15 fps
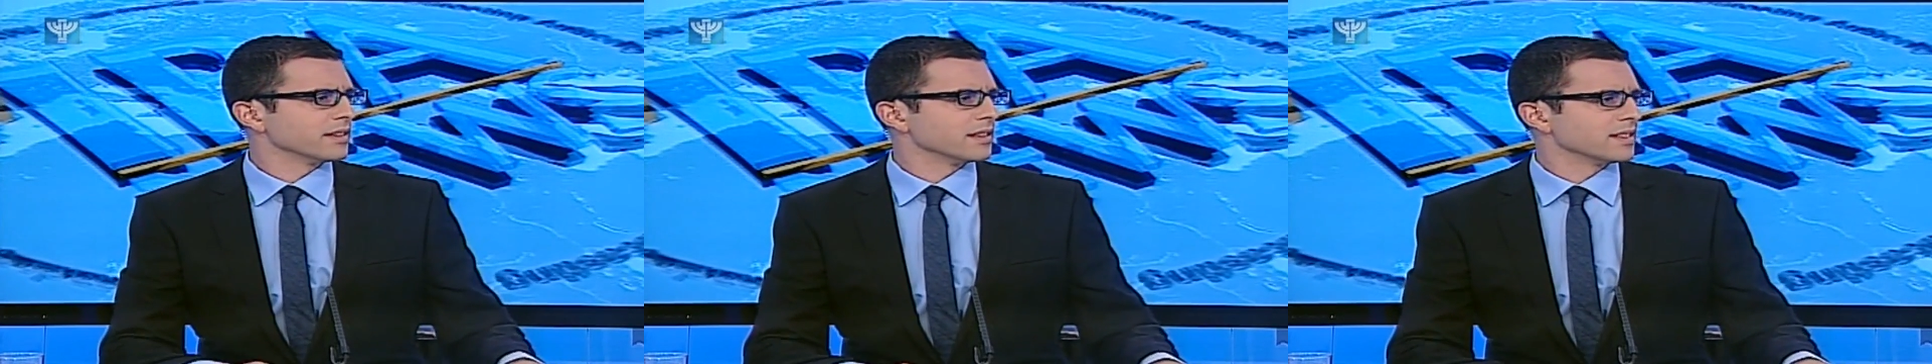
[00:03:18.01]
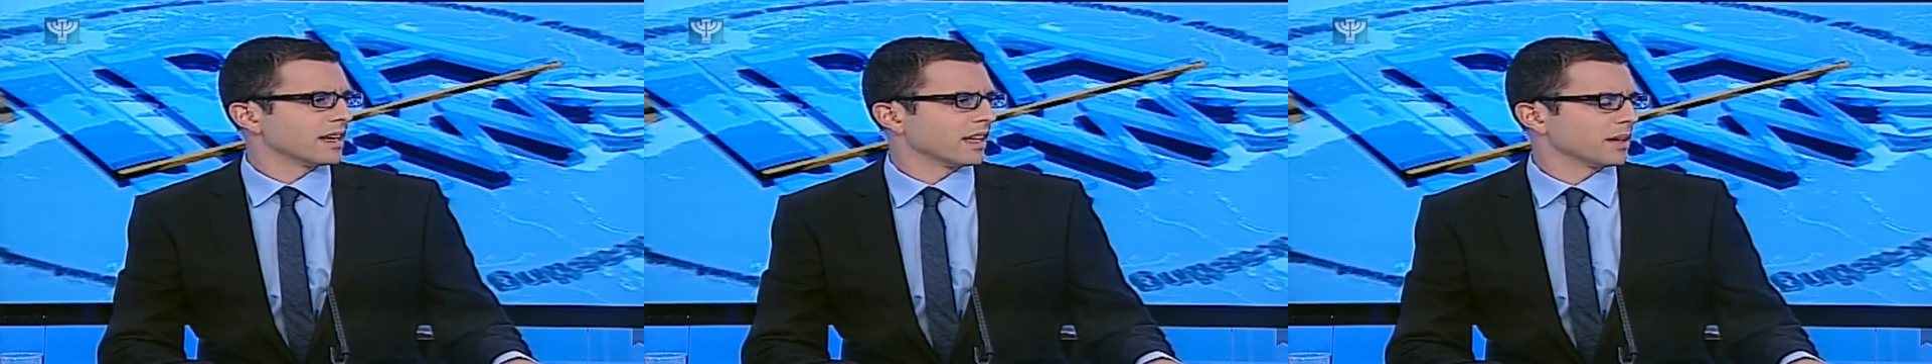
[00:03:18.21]

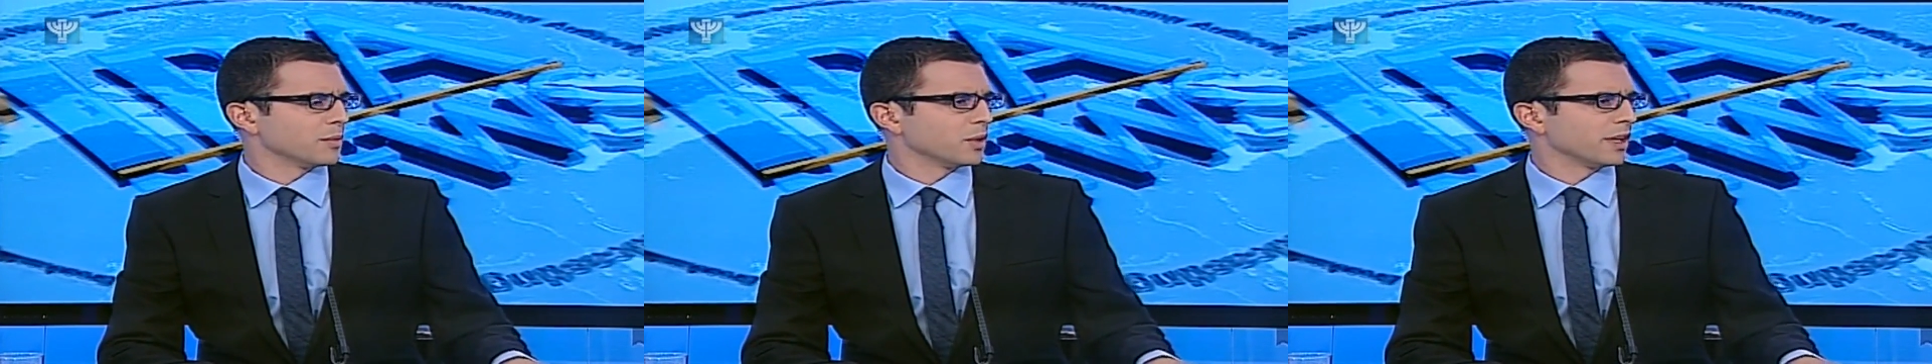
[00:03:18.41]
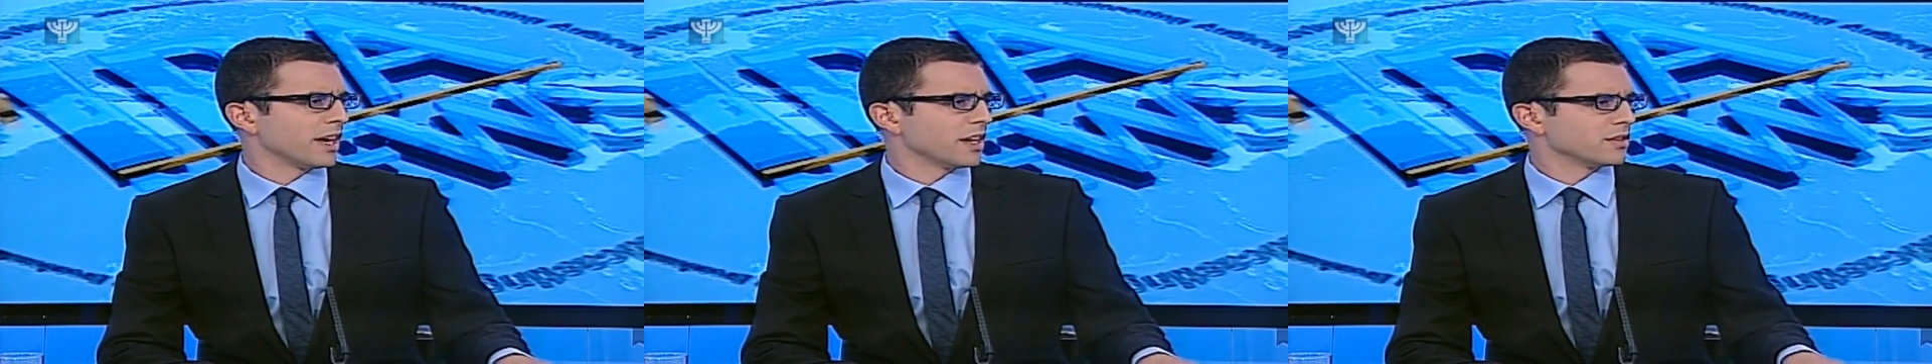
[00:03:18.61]
the
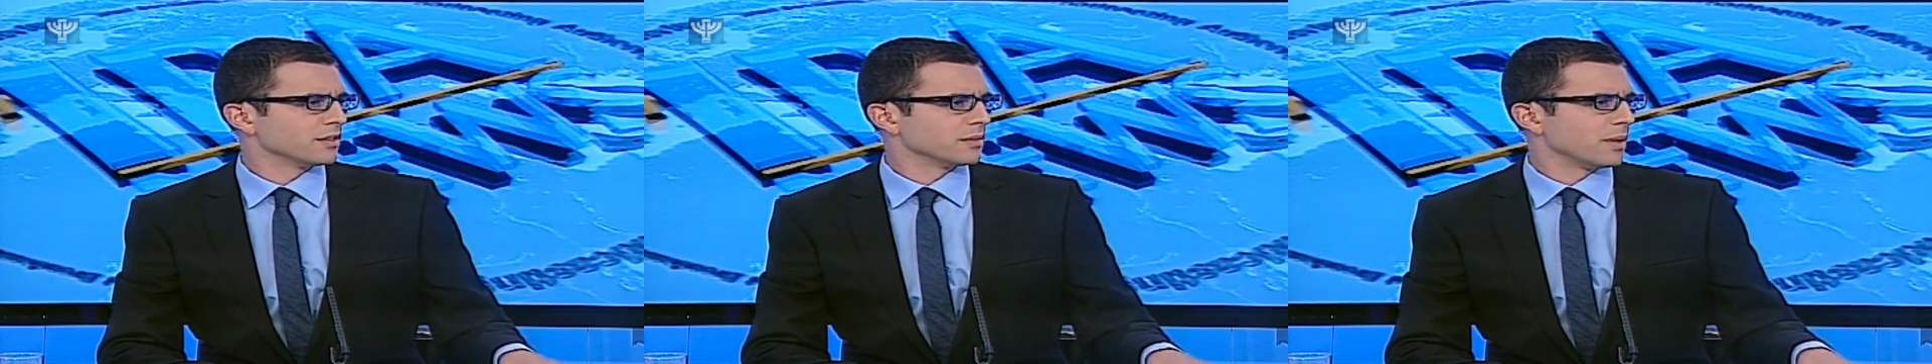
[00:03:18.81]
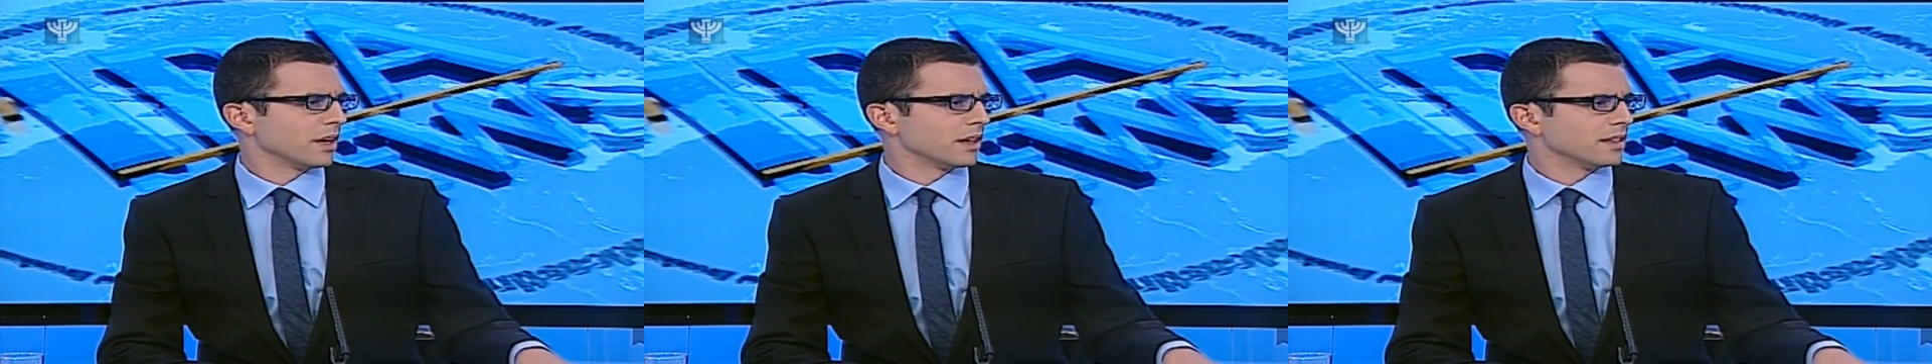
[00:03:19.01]

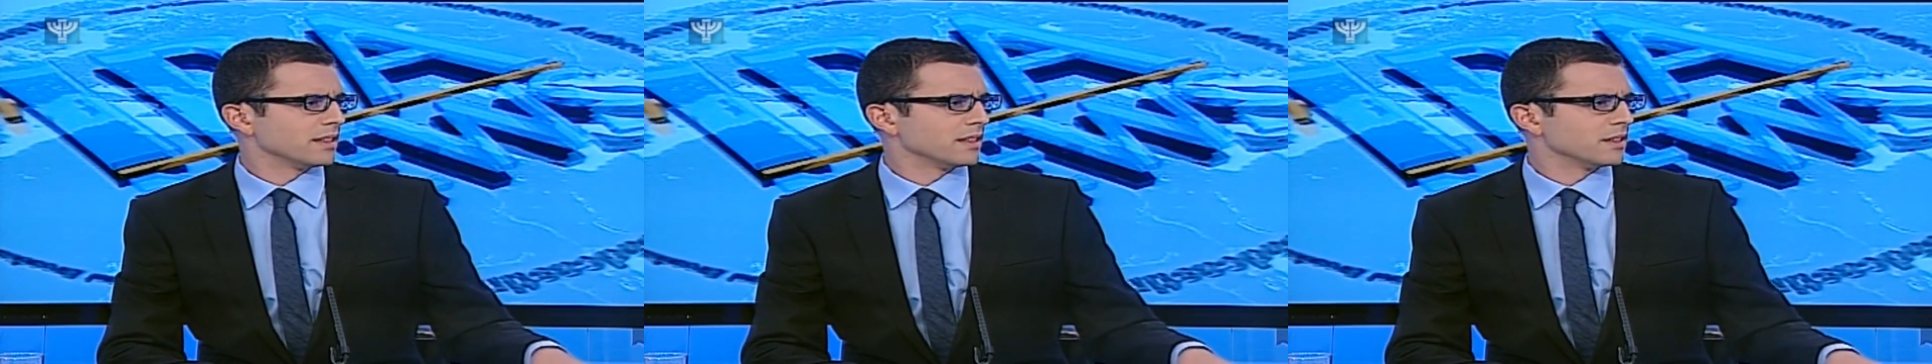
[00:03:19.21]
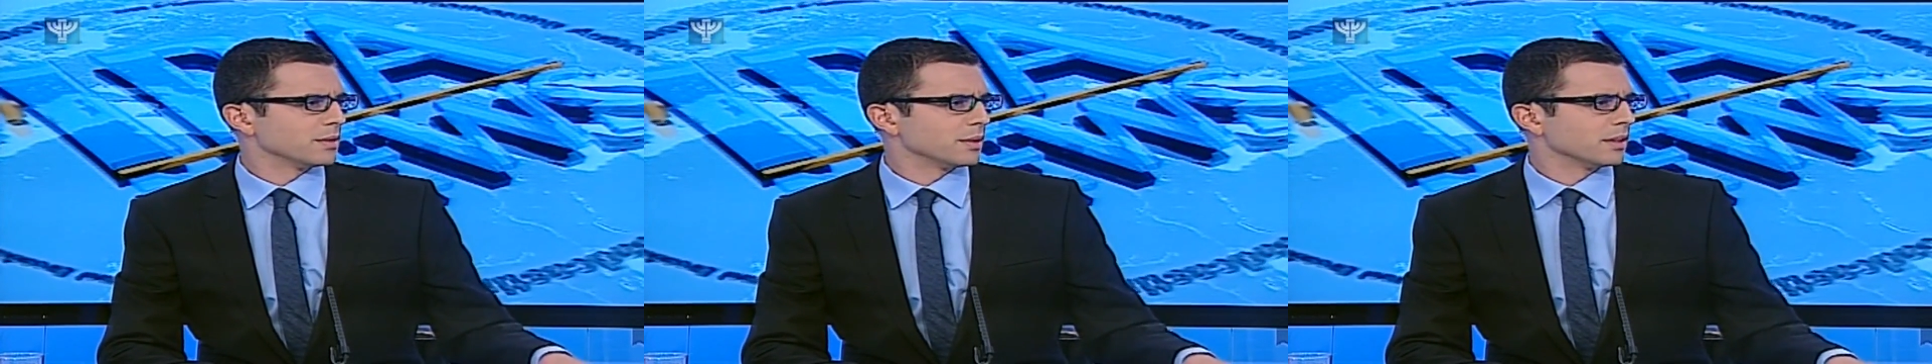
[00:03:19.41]
telecommunications market
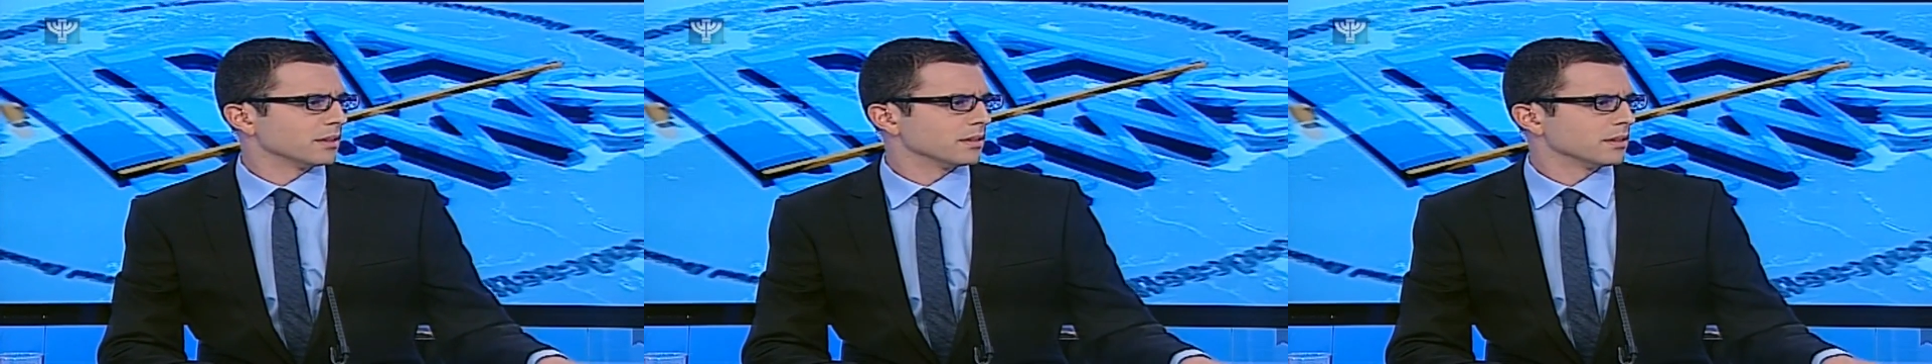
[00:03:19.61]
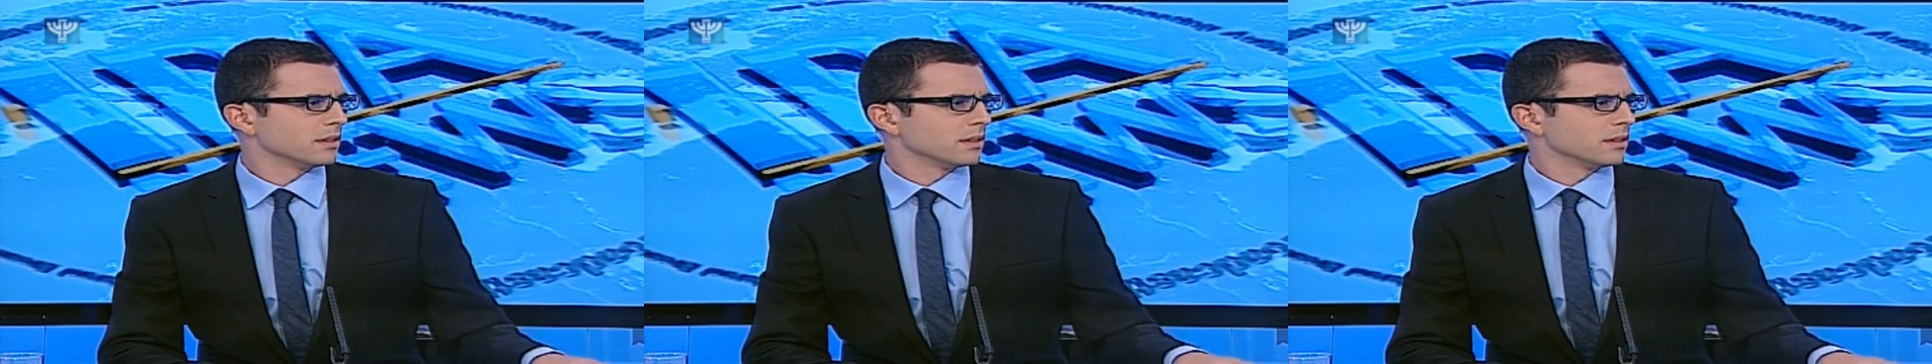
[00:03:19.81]
in Israel?